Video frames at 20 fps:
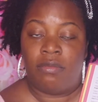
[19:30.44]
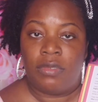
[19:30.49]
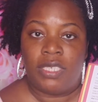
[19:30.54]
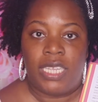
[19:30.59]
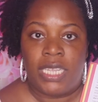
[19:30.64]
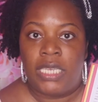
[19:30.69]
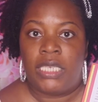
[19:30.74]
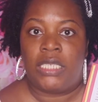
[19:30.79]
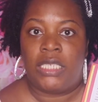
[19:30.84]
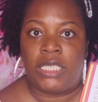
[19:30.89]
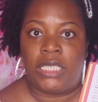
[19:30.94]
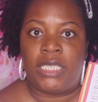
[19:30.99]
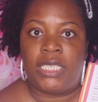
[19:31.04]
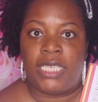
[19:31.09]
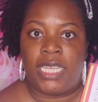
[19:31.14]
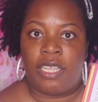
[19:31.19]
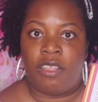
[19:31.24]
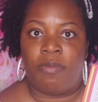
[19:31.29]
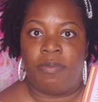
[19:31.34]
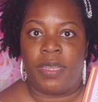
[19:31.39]
in
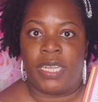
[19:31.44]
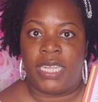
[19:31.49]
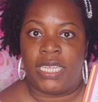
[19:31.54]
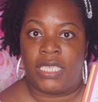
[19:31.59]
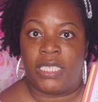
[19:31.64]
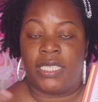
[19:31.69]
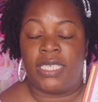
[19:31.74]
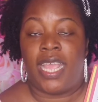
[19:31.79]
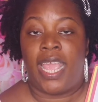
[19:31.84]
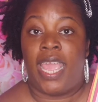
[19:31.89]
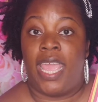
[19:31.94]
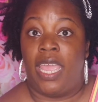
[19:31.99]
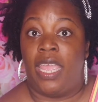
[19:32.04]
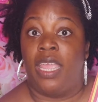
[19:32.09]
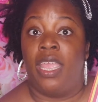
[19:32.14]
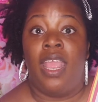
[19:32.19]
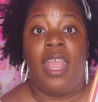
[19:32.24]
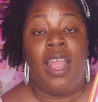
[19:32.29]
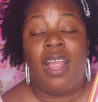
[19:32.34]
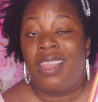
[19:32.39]
detail, because
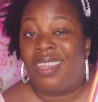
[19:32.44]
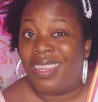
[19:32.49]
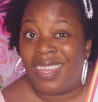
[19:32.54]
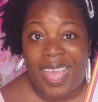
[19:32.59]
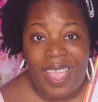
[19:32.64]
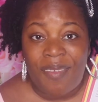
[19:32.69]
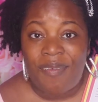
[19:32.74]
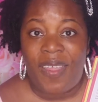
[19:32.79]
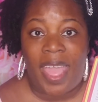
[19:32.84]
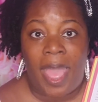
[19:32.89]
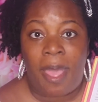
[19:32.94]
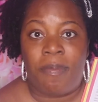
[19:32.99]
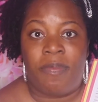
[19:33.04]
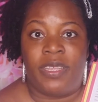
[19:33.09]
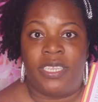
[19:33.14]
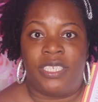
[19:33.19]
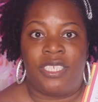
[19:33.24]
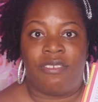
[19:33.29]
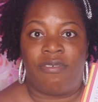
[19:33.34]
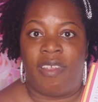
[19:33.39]
hey, life
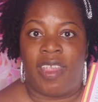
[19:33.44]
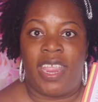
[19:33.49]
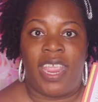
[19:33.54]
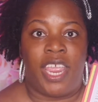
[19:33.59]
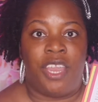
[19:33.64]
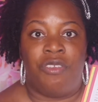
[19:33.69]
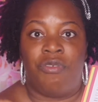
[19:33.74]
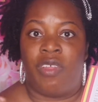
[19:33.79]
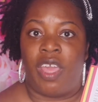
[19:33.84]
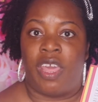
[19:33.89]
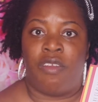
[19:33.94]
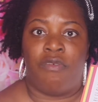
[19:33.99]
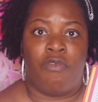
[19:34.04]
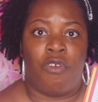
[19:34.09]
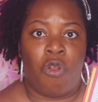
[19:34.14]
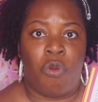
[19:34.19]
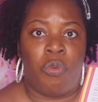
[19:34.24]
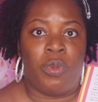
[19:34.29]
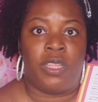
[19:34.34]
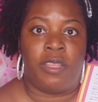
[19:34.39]
happens, right? And you gotta
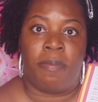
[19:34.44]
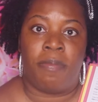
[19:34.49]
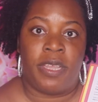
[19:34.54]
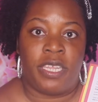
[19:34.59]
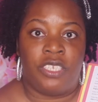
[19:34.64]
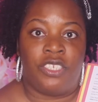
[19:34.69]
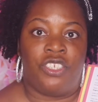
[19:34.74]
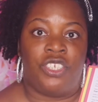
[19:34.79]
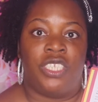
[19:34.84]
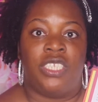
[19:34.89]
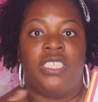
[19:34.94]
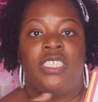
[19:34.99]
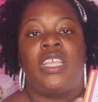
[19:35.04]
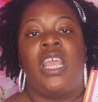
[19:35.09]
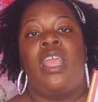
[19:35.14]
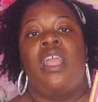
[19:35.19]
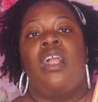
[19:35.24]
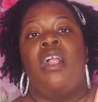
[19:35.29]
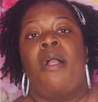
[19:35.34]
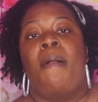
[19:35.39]
roll with the punches.
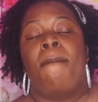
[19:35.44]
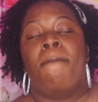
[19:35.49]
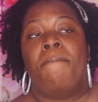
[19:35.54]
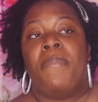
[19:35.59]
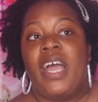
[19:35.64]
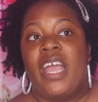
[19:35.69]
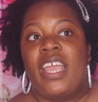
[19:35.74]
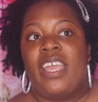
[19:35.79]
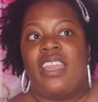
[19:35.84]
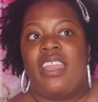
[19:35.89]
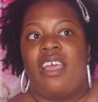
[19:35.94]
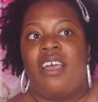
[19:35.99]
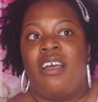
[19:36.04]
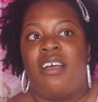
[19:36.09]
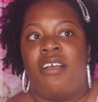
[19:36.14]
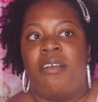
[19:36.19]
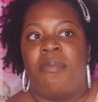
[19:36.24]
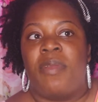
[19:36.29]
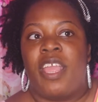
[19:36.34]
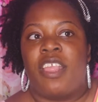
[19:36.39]
But
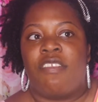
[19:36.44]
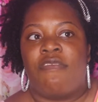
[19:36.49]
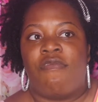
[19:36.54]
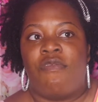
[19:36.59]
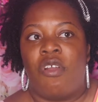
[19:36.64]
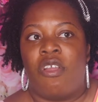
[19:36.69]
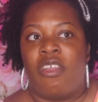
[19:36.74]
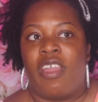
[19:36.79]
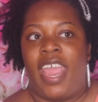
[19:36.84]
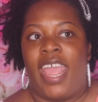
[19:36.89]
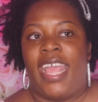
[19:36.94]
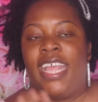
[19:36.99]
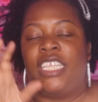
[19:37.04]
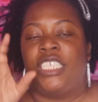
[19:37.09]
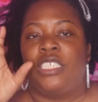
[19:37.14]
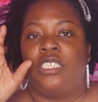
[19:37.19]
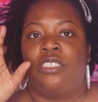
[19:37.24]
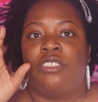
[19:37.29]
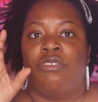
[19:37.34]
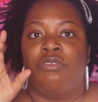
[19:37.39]
as far
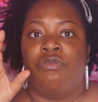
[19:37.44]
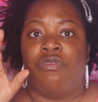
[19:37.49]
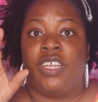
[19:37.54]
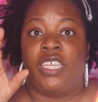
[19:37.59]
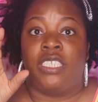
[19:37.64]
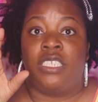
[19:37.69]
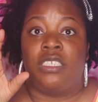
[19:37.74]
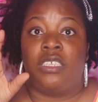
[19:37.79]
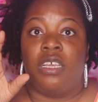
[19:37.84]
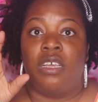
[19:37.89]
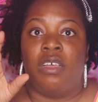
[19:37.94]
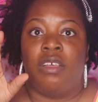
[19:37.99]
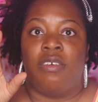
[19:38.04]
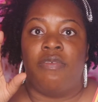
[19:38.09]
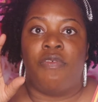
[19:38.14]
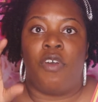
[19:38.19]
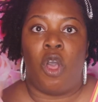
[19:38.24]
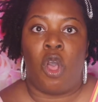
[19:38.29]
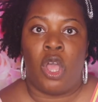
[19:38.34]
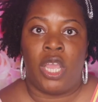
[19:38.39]
as the rest
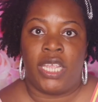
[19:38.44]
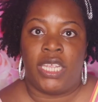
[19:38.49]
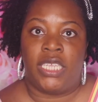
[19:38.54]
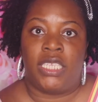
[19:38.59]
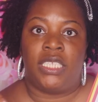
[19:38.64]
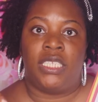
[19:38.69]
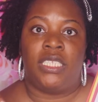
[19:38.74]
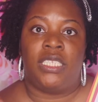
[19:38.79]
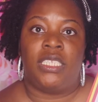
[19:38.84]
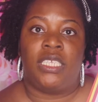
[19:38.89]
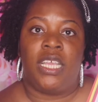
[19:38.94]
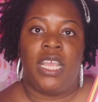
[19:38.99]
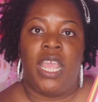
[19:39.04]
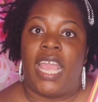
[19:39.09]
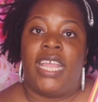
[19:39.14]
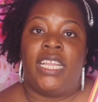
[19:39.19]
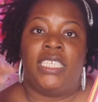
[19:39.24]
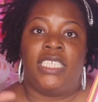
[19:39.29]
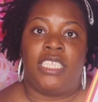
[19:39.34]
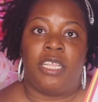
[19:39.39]
of August
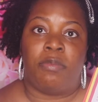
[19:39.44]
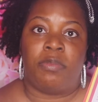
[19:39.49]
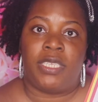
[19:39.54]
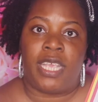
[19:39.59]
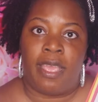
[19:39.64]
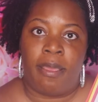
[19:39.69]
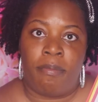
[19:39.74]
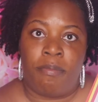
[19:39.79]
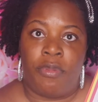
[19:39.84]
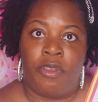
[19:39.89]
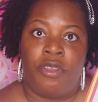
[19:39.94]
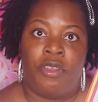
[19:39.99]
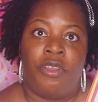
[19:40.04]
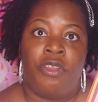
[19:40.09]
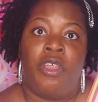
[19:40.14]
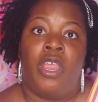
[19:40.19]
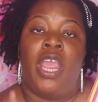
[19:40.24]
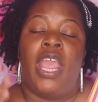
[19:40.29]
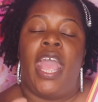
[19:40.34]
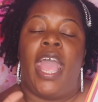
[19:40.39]
and
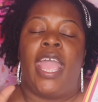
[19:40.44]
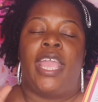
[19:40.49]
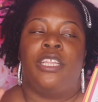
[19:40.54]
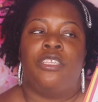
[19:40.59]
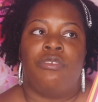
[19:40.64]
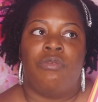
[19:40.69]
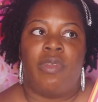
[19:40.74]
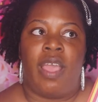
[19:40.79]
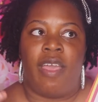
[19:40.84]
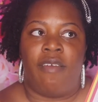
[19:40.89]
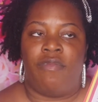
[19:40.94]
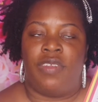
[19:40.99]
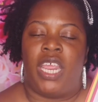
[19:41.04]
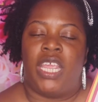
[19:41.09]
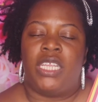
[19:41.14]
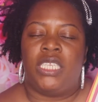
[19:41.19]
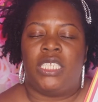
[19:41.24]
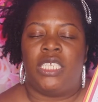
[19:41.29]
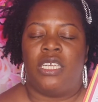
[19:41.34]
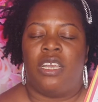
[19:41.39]
September, I do have an
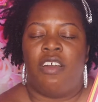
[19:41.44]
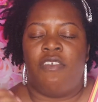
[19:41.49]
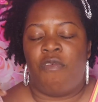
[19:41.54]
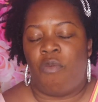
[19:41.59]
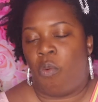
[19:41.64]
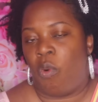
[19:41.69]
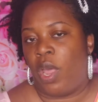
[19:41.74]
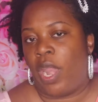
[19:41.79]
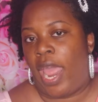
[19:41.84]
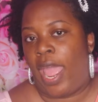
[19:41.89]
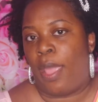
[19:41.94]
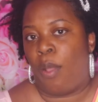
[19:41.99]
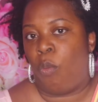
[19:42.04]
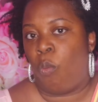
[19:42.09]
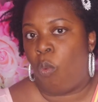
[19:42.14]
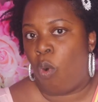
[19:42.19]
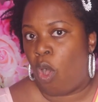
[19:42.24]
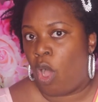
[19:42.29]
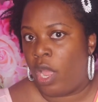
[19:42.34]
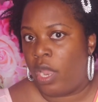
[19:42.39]
idea of what I
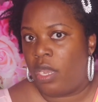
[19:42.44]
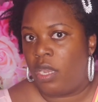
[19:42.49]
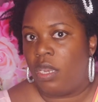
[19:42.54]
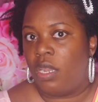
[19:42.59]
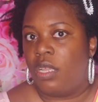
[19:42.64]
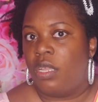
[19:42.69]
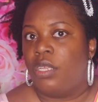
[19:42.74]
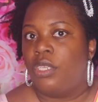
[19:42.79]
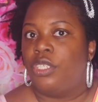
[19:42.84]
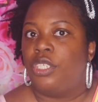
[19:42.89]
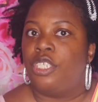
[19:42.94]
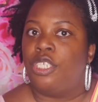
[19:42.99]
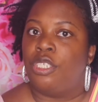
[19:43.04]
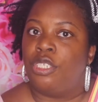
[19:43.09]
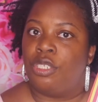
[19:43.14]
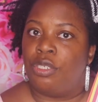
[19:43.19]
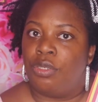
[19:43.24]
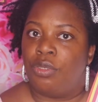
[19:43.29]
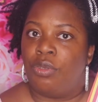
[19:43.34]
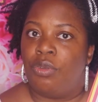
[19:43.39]
want to
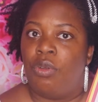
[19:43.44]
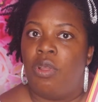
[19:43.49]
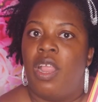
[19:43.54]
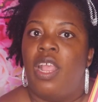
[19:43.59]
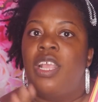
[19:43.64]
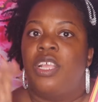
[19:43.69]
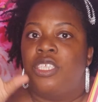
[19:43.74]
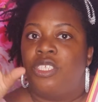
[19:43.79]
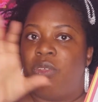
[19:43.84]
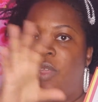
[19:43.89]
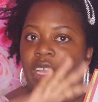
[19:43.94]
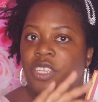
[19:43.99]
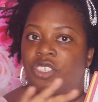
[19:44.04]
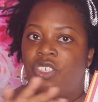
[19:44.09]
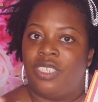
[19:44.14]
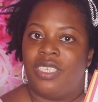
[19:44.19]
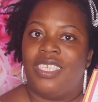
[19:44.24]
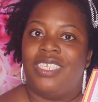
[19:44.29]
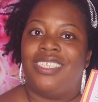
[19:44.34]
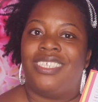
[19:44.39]
do, so I
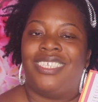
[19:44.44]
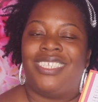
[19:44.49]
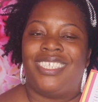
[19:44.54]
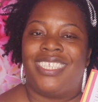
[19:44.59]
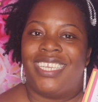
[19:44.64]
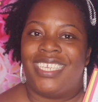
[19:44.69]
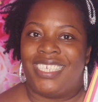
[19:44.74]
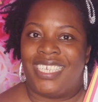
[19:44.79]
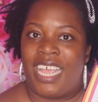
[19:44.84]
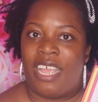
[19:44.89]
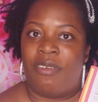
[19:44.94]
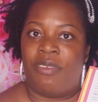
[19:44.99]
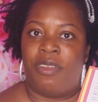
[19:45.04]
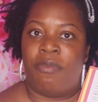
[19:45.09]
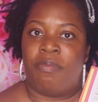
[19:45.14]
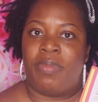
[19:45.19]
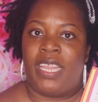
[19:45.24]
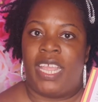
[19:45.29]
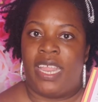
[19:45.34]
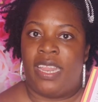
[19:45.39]
just need to sit down
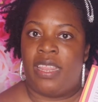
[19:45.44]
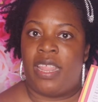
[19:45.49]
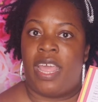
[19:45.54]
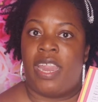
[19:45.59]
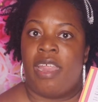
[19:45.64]
and plan that